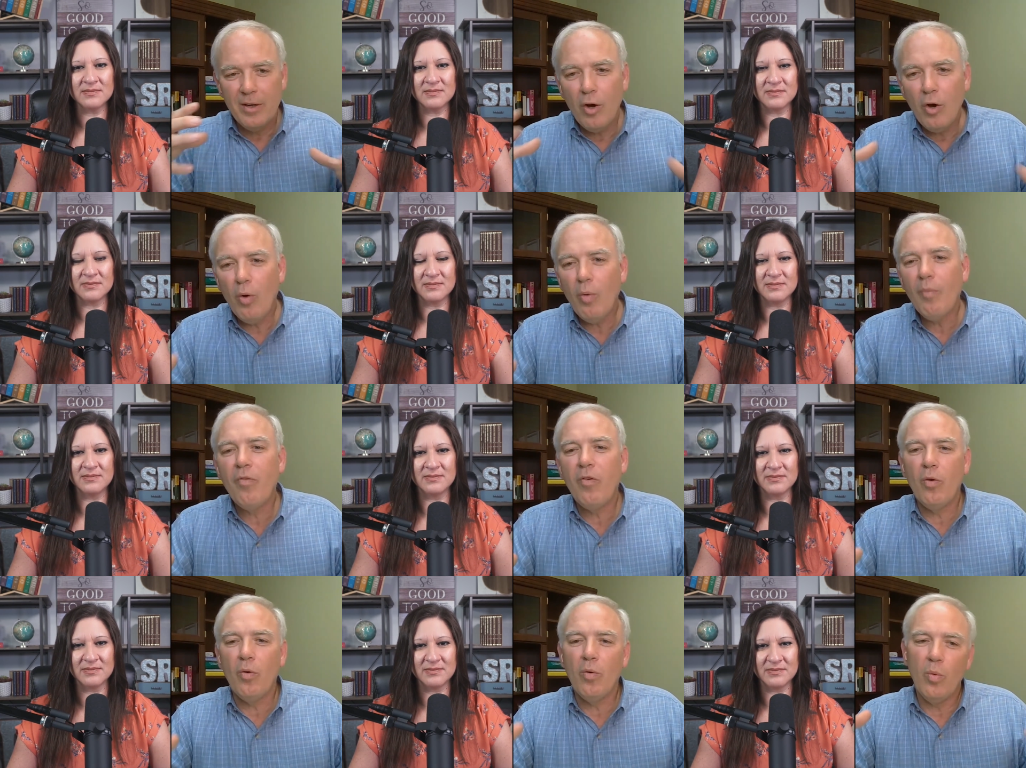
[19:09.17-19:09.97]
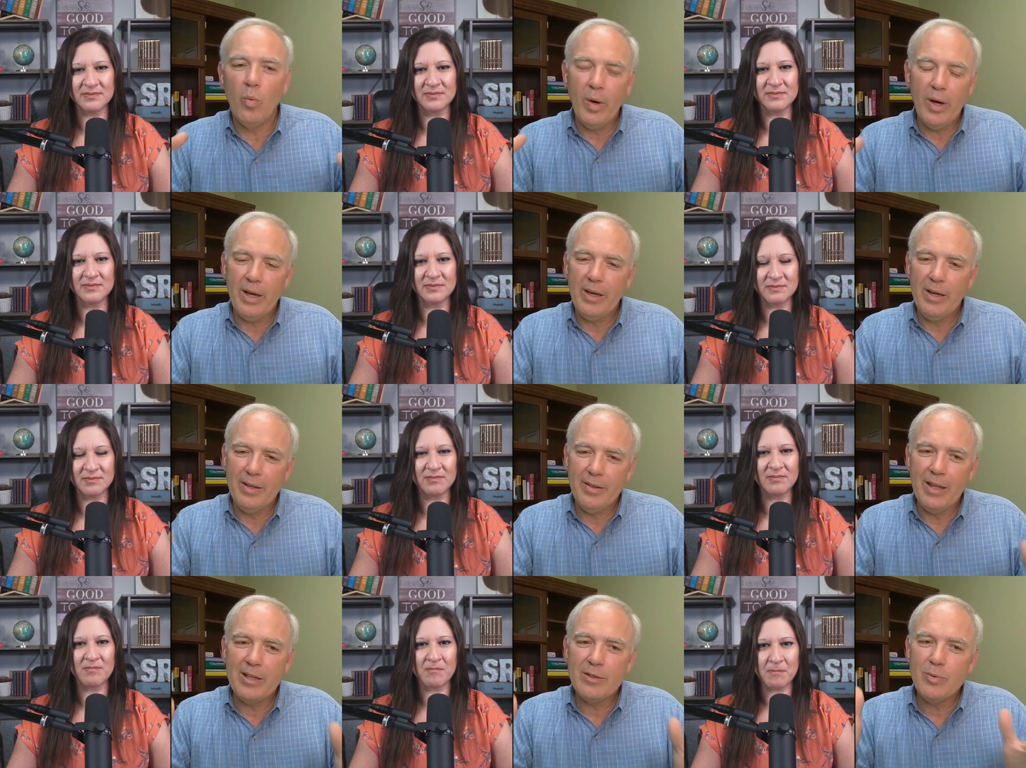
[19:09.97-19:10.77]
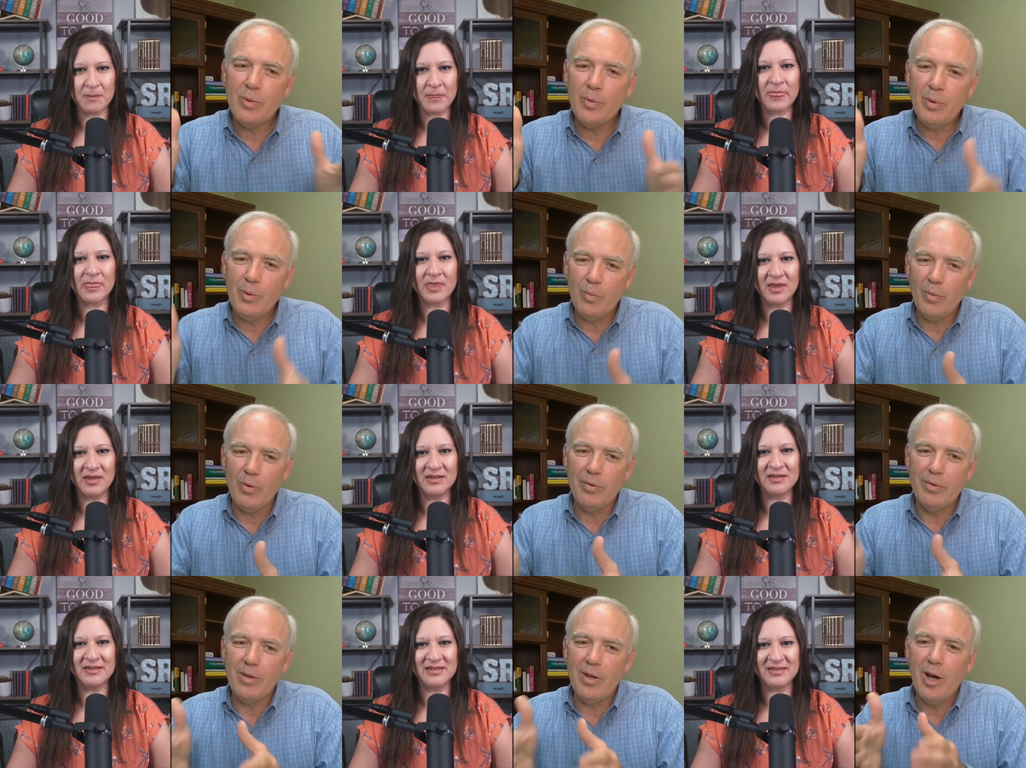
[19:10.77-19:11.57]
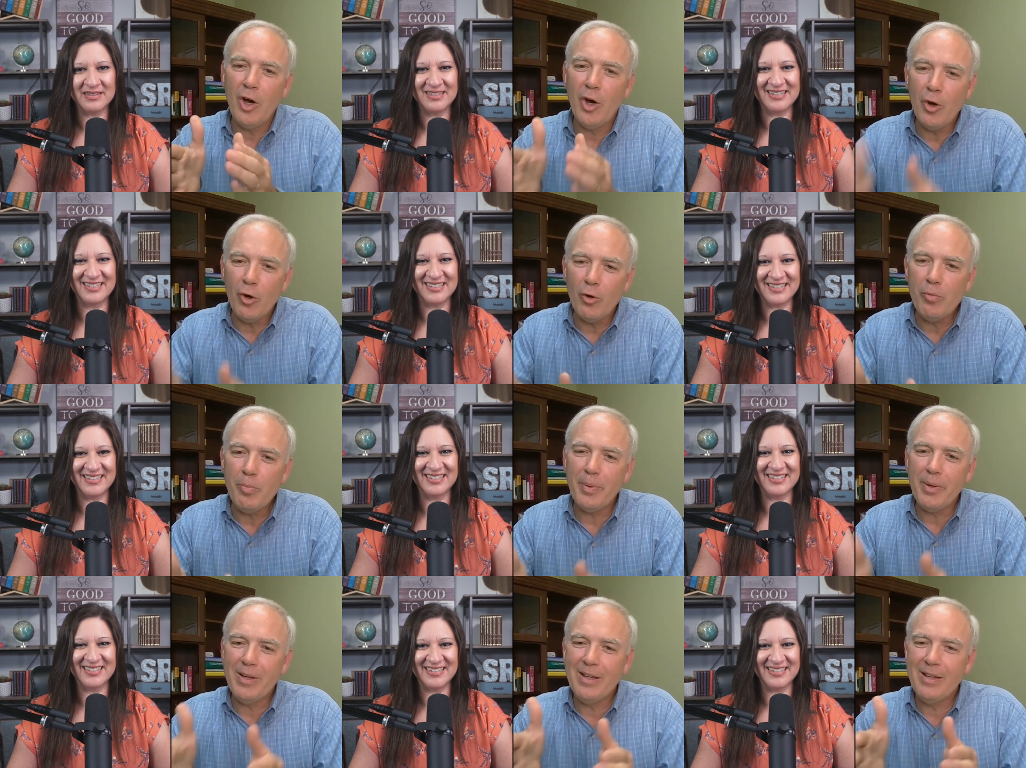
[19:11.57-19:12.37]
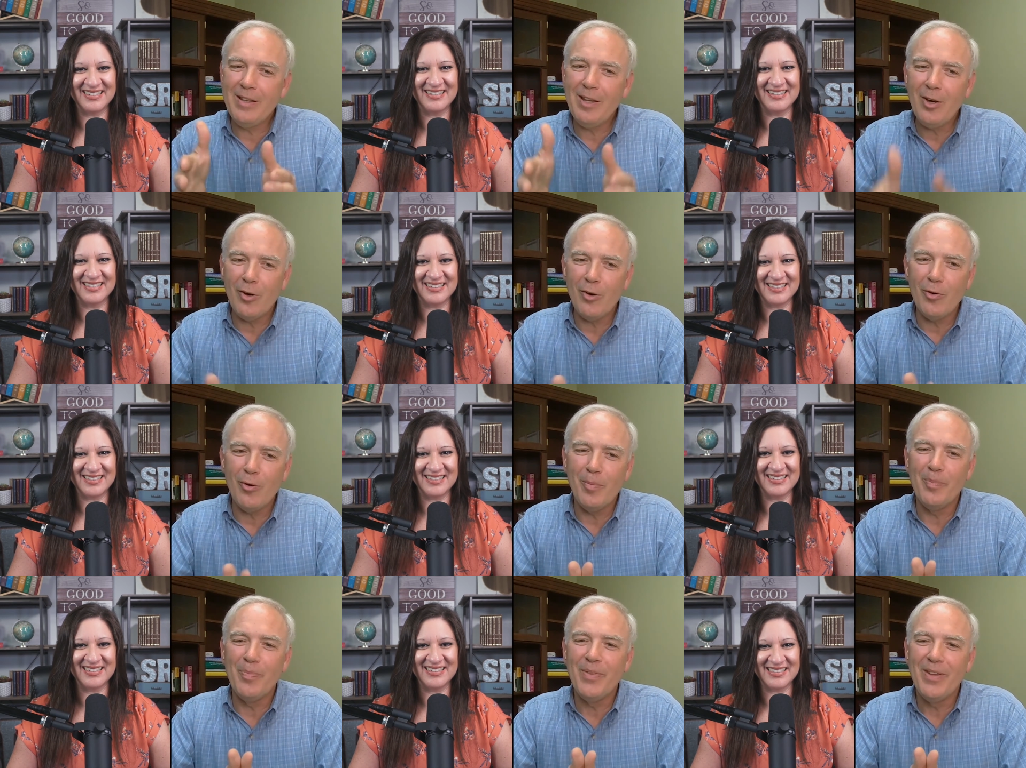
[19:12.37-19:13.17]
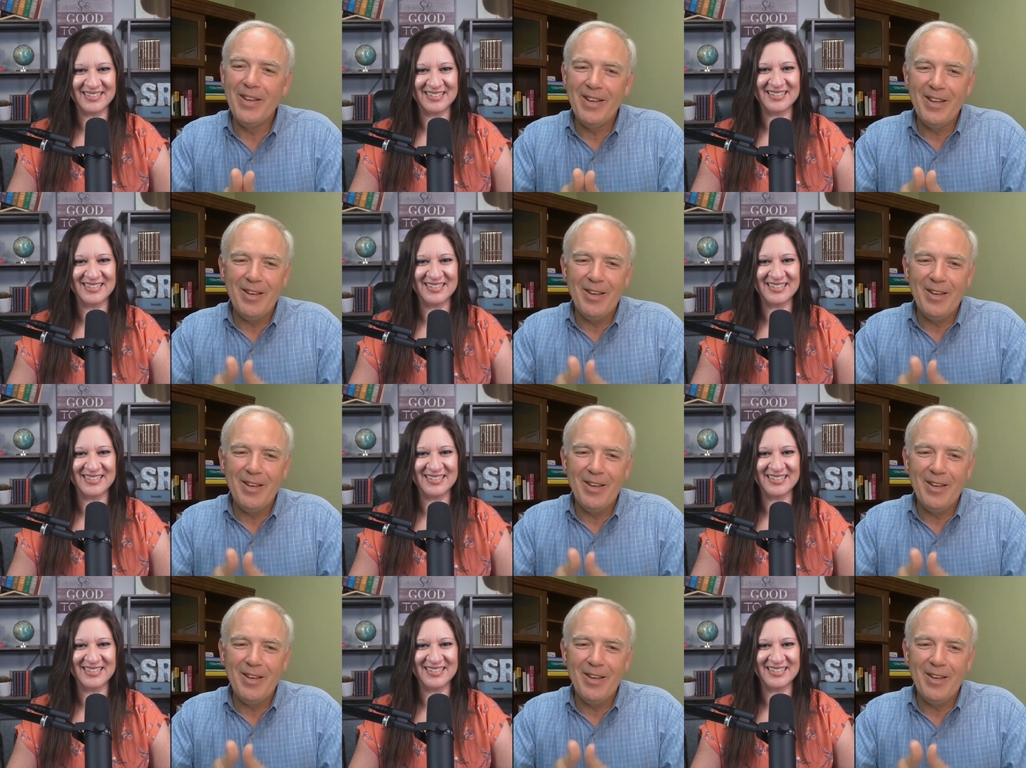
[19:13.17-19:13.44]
Speaker 1: hopeful way. And that's what we want hope in the home